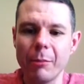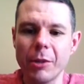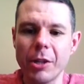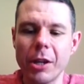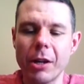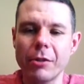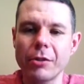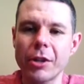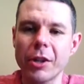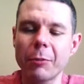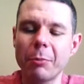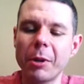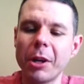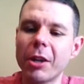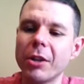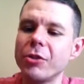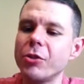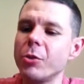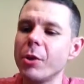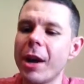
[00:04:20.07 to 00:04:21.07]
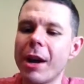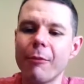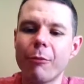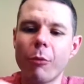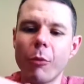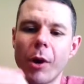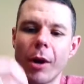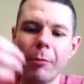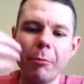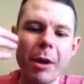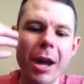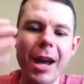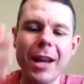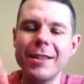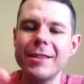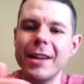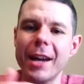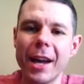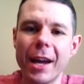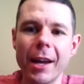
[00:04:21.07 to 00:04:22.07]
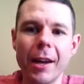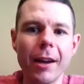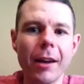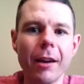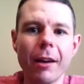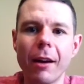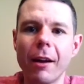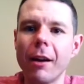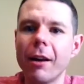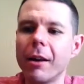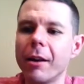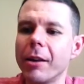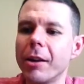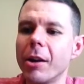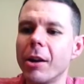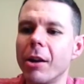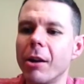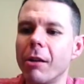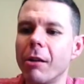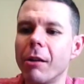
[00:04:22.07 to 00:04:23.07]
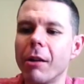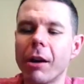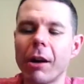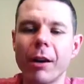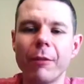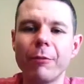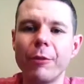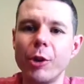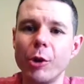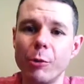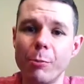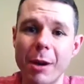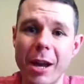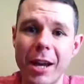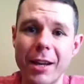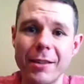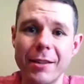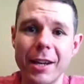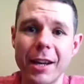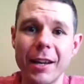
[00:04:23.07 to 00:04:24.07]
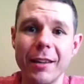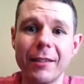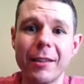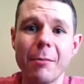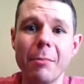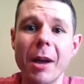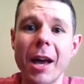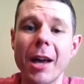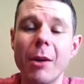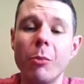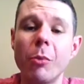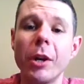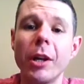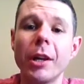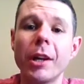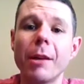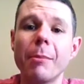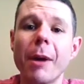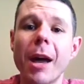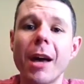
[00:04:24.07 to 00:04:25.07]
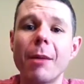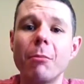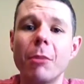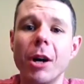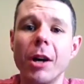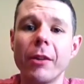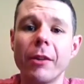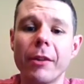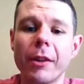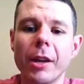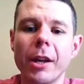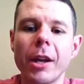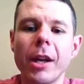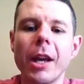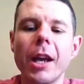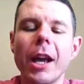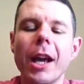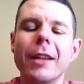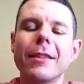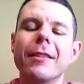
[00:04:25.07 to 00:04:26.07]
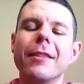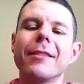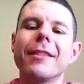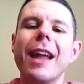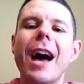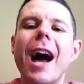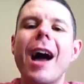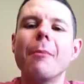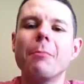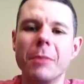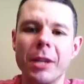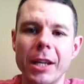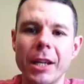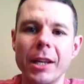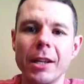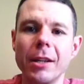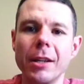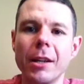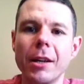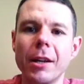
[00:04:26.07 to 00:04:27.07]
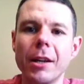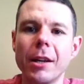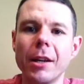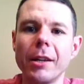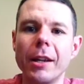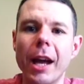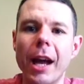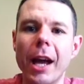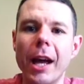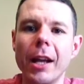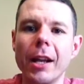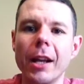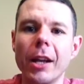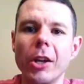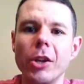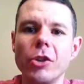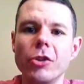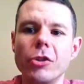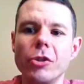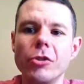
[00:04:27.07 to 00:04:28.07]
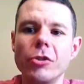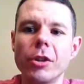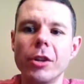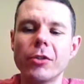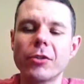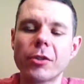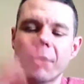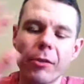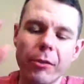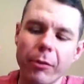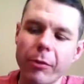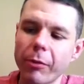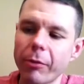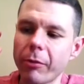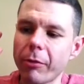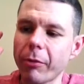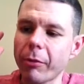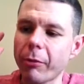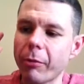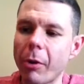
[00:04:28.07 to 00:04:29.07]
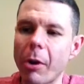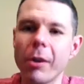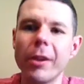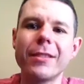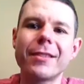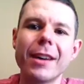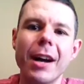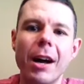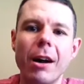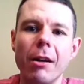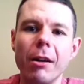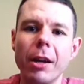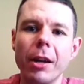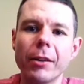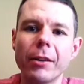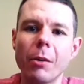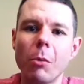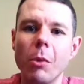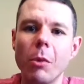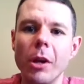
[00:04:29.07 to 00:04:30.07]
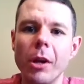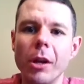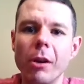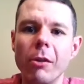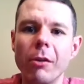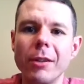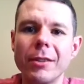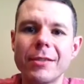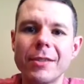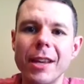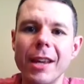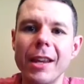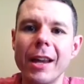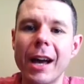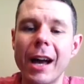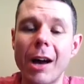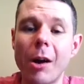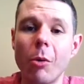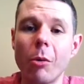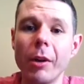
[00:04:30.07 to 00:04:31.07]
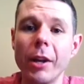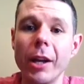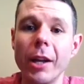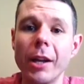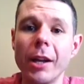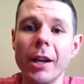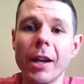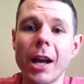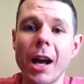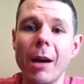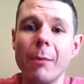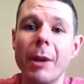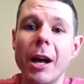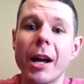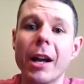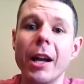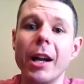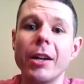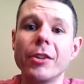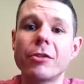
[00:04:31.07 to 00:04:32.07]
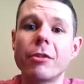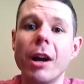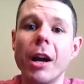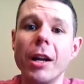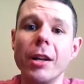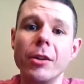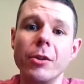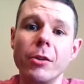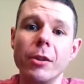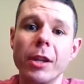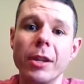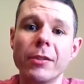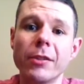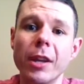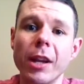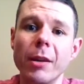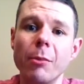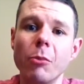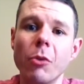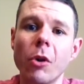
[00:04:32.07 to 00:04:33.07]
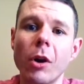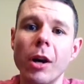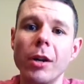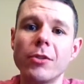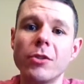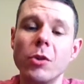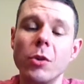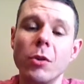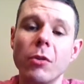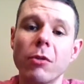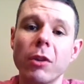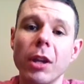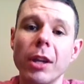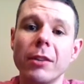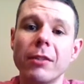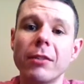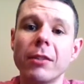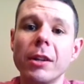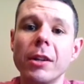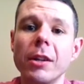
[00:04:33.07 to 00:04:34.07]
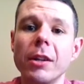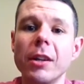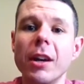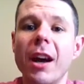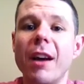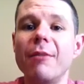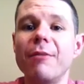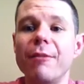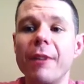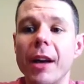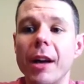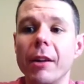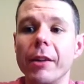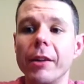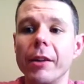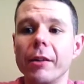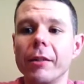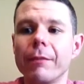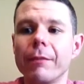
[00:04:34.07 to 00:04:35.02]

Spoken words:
You know, just because you have one bad day, you know, a few bad days, a bad week, a bad month, it does not mean that you should just throw the towel out the window and say, the hell with it, I'm not going to try and do this anymore, it's useless, I've failed.